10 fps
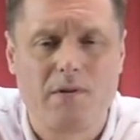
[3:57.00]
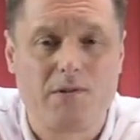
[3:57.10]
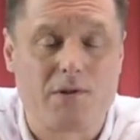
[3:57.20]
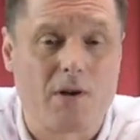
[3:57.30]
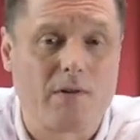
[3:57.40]

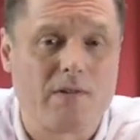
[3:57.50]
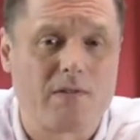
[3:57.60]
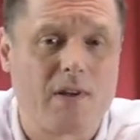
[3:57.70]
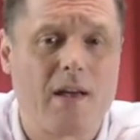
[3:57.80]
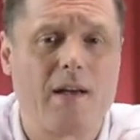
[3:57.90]
The child is
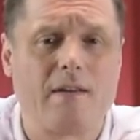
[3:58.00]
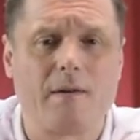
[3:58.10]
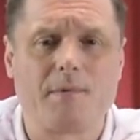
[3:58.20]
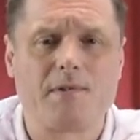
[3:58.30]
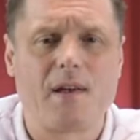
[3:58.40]
scared,
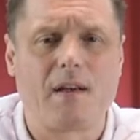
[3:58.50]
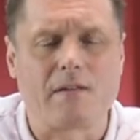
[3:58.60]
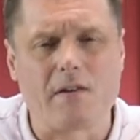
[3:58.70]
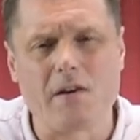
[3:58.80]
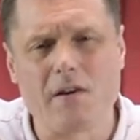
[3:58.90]

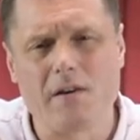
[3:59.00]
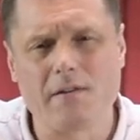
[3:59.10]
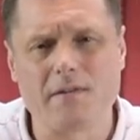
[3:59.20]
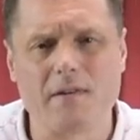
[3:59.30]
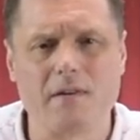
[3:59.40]
upset,
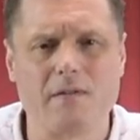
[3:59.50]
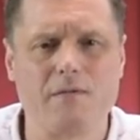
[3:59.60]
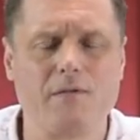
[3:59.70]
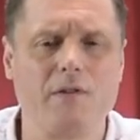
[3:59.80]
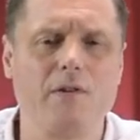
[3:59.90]
hurting,
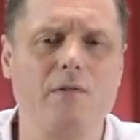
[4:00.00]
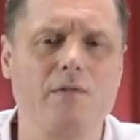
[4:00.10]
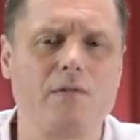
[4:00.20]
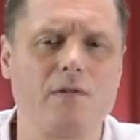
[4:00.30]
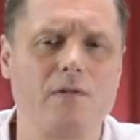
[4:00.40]

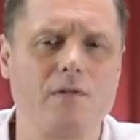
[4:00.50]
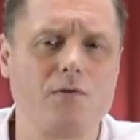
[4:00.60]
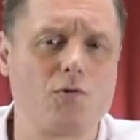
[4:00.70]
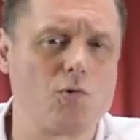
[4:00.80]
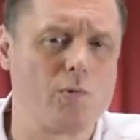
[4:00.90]
confused,
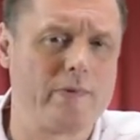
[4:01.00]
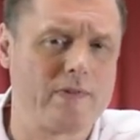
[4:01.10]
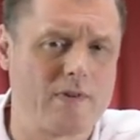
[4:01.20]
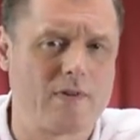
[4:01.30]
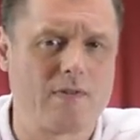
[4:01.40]

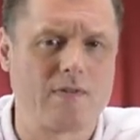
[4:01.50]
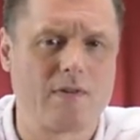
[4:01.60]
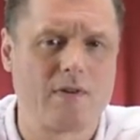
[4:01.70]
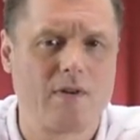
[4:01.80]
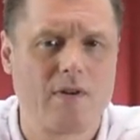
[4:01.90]
traumatized.
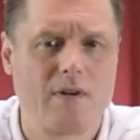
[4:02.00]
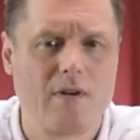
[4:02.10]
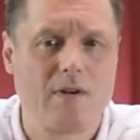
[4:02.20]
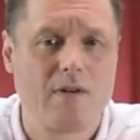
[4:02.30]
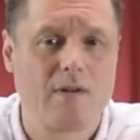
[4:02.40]

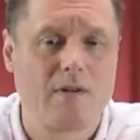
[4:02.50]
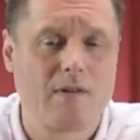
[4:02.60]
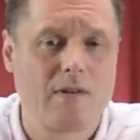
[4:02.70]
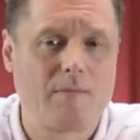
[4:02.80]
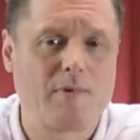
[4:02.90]
They